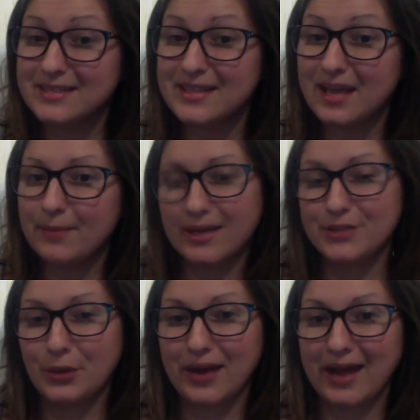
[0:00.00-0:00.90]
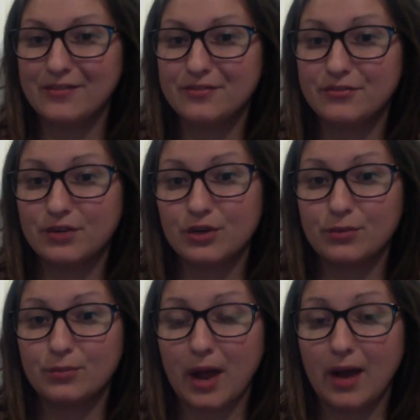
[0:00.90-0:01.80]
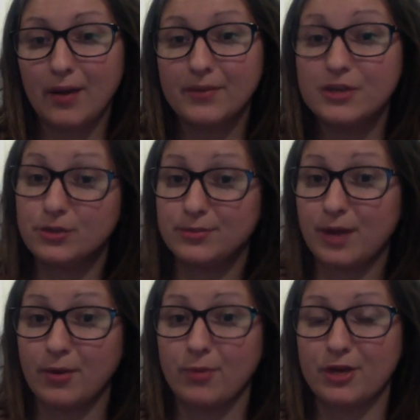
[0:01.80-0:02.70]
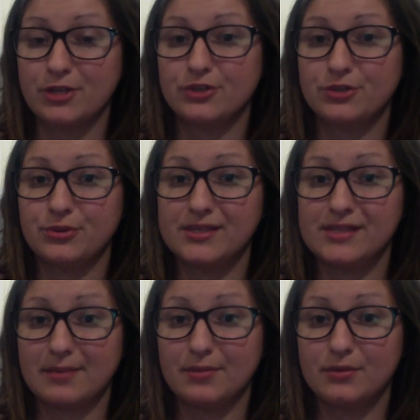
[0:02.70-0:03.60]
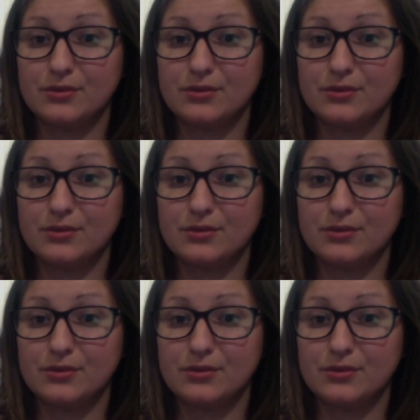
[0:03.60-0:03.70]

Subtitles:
that men don't have for intra-abdominal pressure to escape through.